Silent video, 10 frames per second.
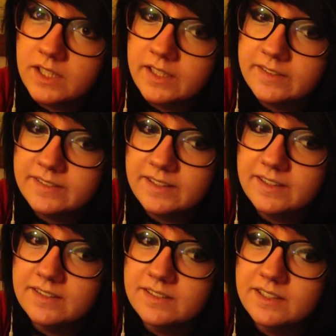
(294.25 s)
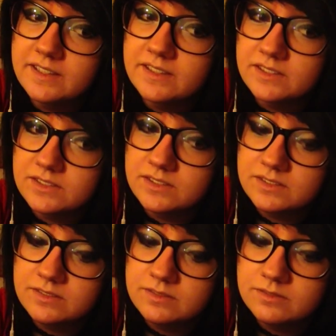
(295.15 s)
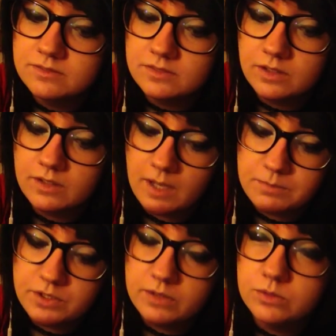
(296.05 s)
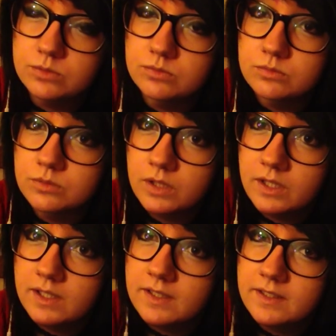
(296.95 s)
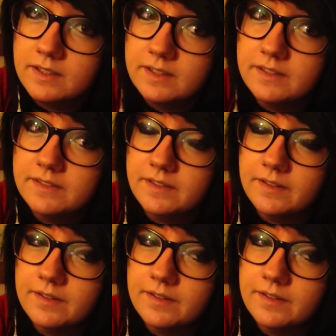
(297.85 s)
and then his collab channel is